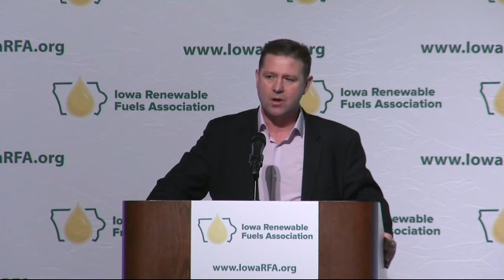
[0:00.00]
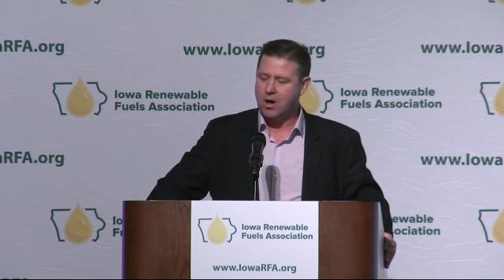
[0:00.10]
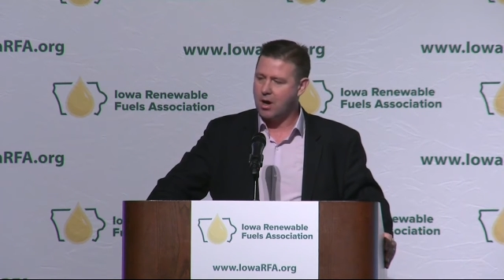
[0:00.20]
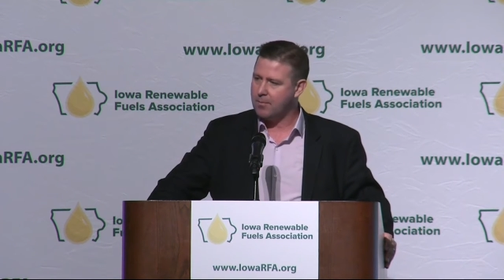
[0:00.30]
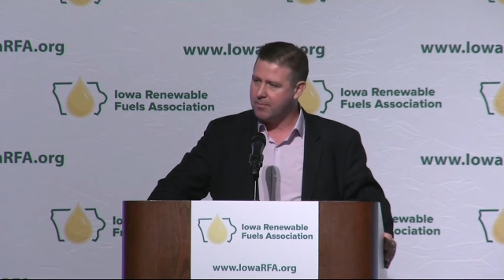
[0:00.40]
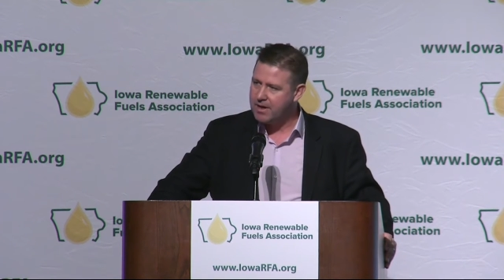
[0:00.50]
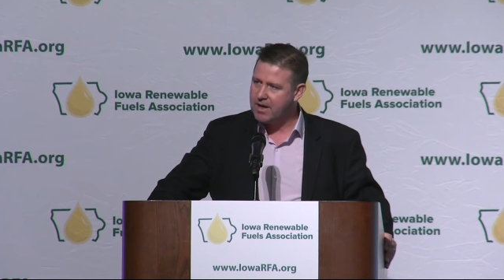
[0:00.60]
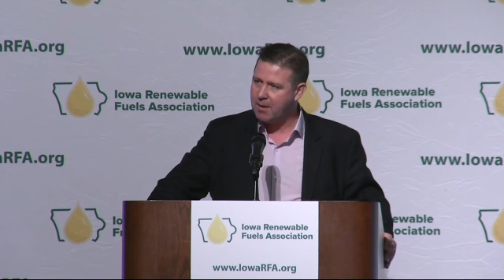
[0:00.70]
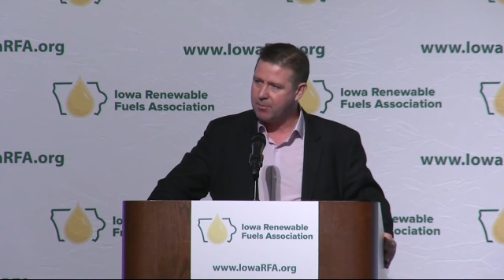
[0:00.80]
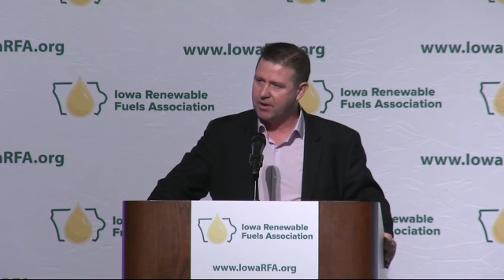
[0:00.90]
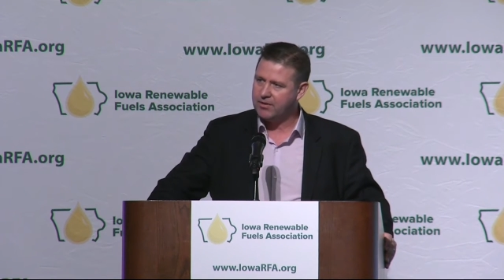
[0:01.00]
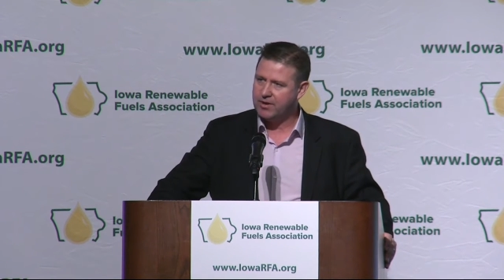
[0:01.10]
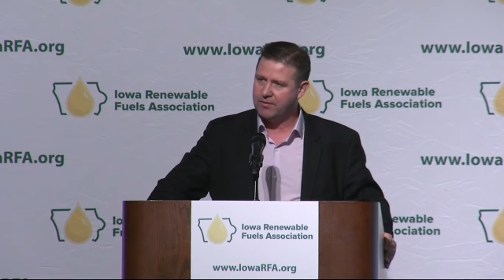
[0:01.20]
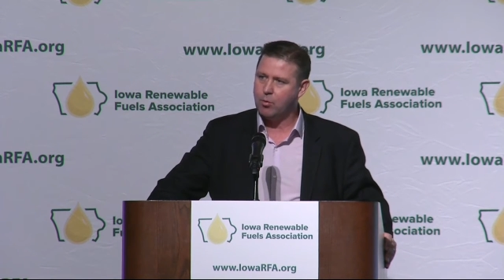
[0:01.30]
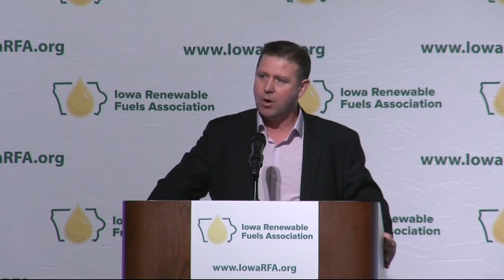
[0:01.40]
or Minneapolis
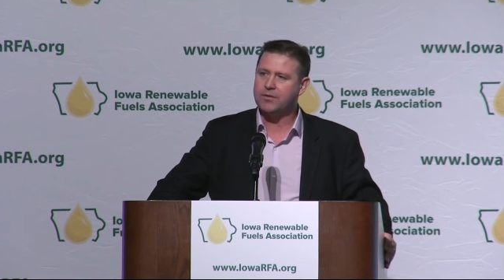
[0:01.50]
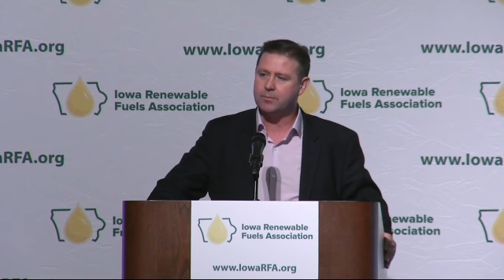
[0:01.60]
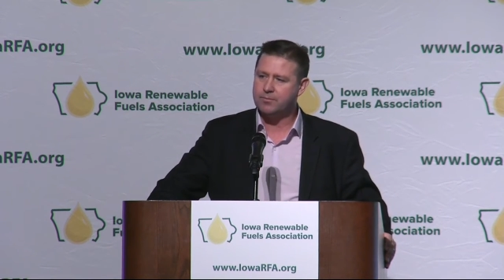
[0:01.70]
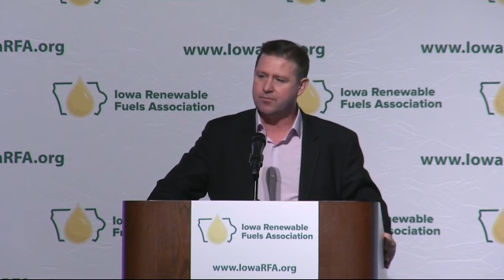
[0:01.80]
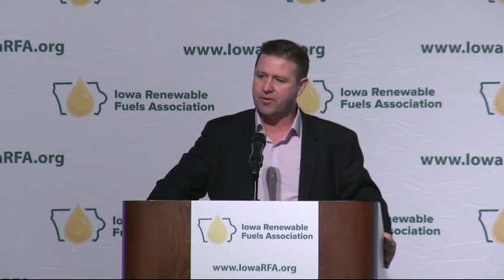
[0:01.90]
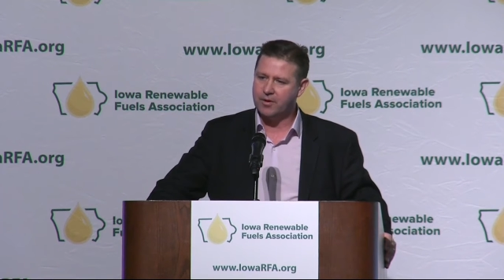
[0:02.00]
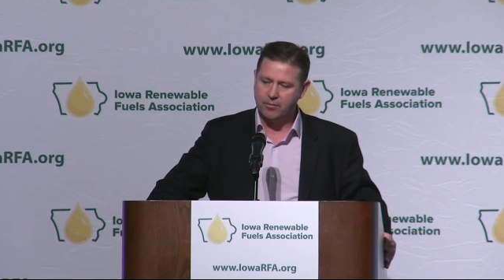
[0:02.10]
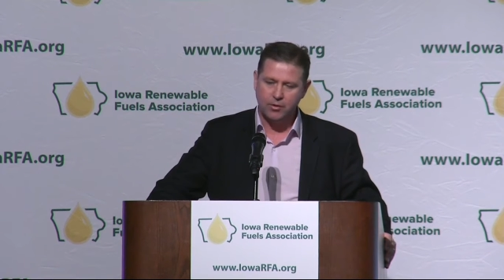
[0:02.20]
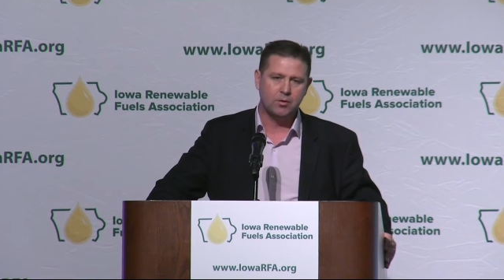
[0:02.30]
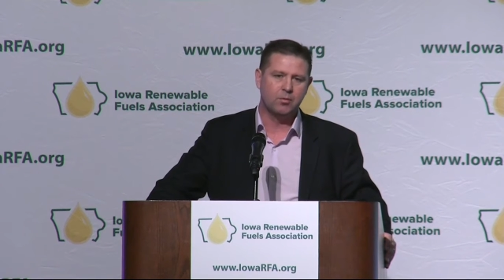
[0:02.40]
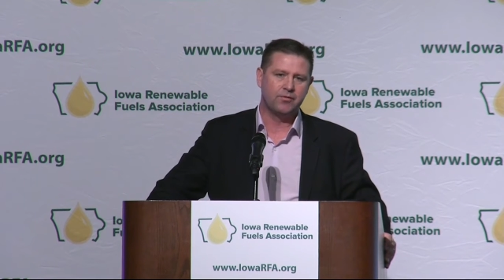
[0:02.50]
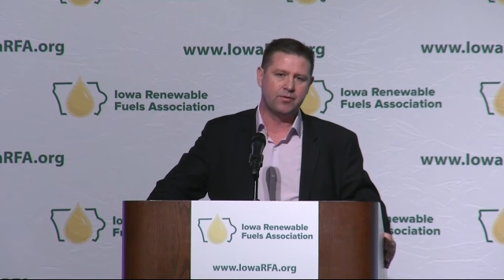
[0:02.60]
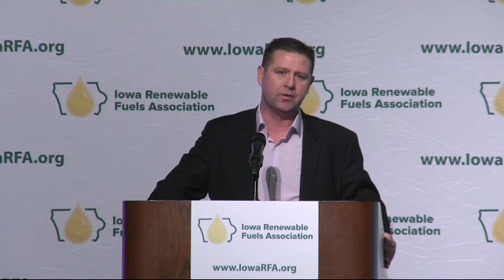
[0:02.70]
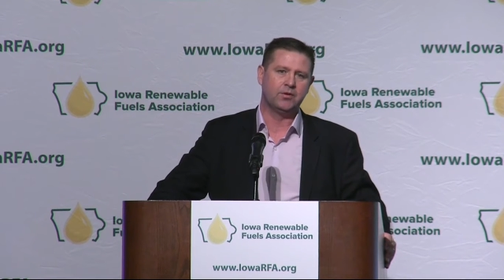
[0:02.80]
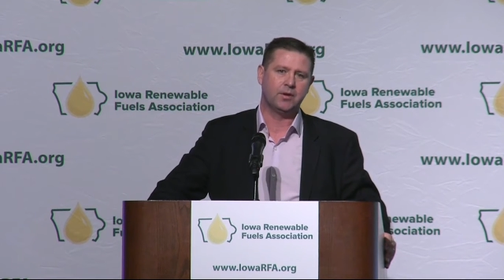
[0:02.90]
if it wasn't for the renewable
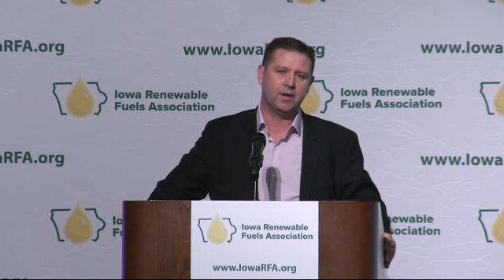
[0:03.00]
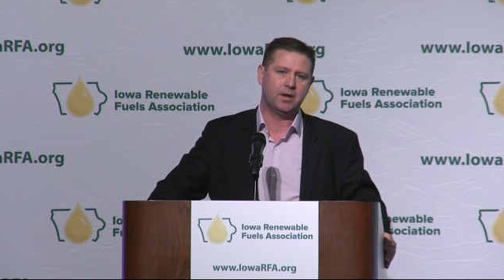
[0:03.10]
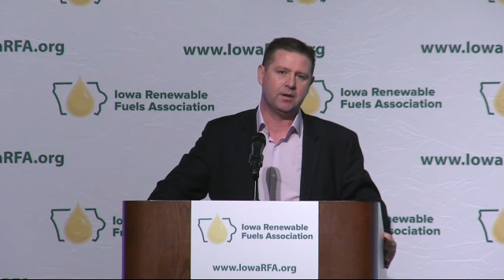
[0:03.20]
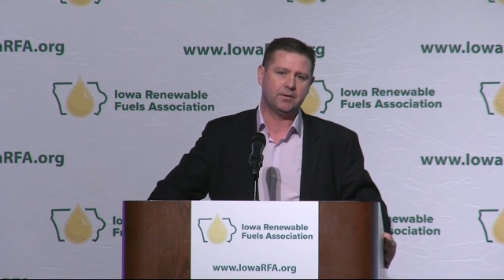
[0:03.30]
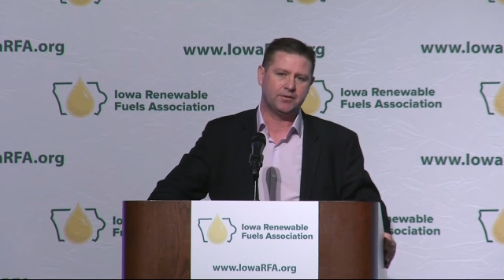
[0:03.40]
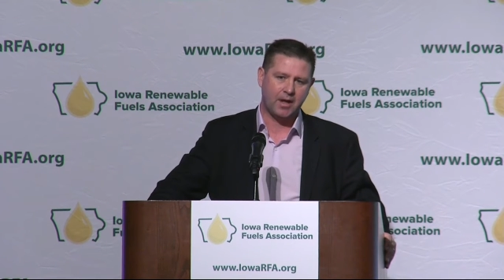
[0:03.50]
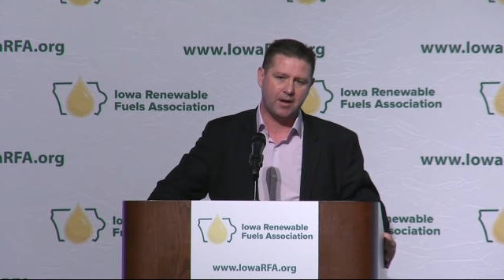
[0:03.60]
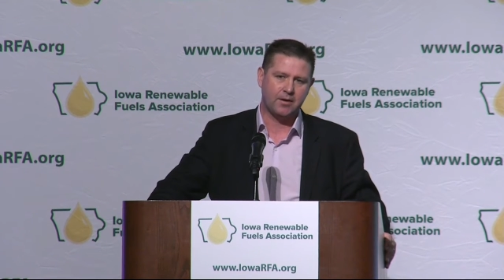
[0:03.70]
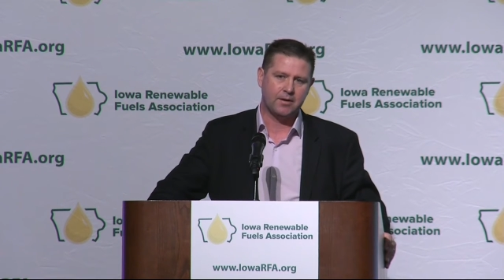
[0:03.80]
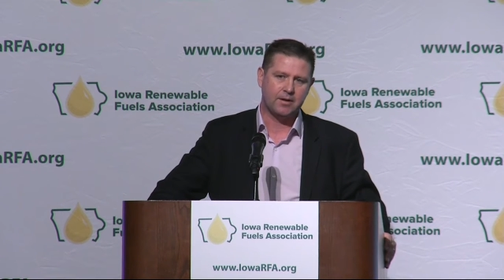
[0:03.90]
fuels standard